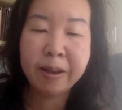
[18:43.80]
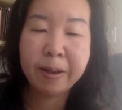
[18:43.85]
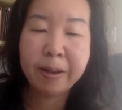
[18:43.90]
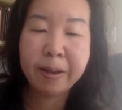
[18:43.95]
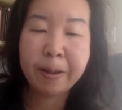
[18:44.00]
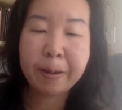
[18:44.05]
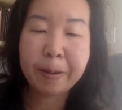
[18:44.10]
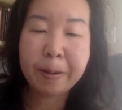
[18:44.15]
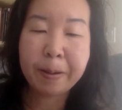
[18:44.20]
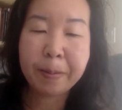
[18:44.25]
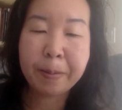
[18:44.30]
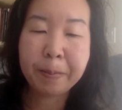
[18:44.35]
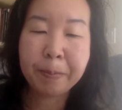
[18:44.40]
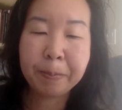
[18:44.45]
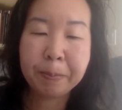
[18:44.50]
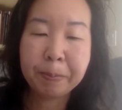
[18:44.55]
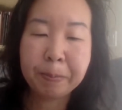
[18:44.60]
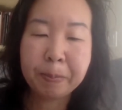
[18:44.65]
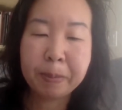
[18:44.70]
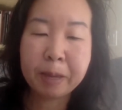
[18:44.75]

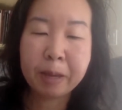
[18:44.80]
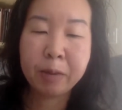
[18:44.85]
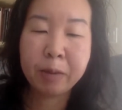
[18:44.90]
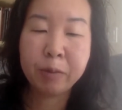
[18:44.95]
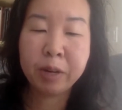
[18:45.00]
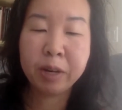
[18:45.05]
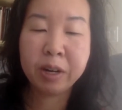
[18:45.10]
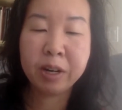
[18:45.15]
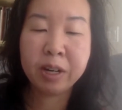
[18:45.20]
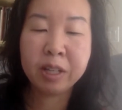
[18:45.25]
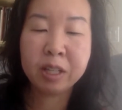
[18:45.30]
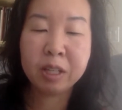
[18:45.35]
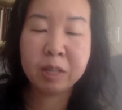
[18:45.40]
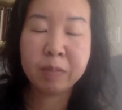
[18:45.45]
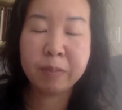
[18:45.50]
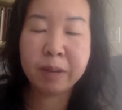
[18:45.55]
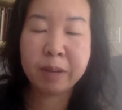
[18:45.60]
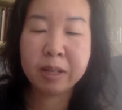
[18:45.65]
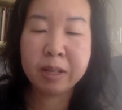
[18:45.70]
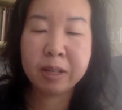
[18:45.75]
and where I
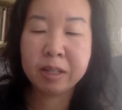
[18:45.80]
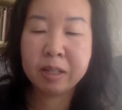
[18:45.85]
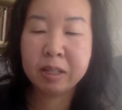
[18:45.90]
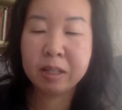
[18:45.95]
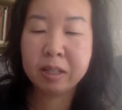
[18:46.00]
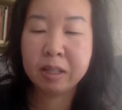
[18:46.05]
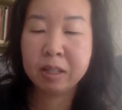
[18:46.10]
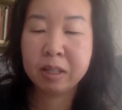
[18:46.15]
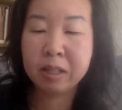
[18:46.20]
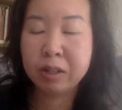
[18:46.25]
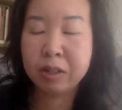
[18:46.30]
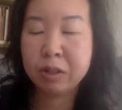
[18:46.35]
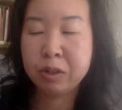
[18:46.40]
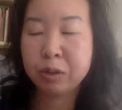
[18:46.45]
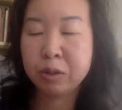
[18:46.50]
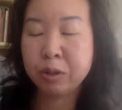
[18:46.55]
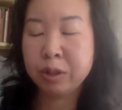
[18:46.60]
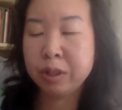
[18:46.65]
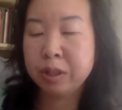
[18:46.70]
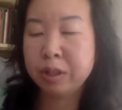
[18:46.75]
spent a
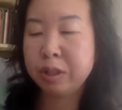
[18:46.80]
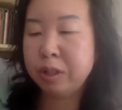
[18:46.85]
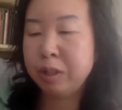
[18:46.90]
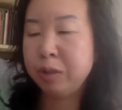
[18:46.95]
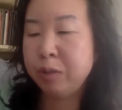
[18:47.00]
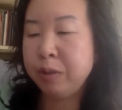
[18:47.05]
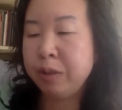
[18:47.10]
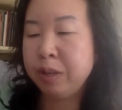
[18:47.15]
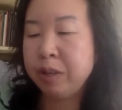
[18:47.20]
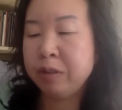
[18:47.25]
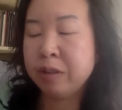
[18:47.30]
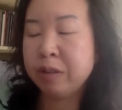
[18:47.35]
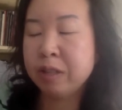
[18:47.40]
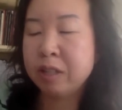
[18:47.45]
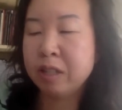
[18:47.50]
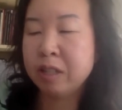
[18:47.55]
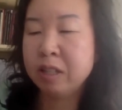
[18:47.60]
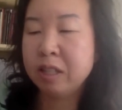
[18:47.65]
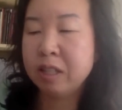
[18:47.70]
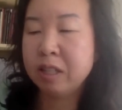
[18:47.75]
short 2-week
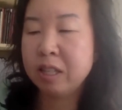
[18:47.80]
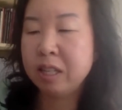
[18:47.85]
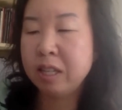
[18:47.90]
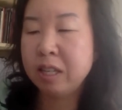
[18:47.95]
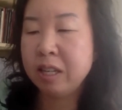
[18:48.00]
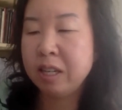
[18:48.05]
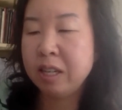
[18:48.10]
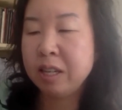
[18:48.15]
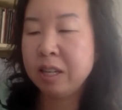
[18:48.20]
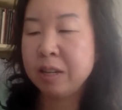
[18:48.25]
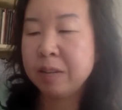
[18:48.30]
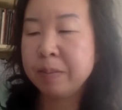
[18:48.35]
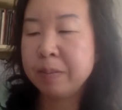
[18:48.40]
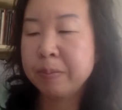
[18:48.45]
residency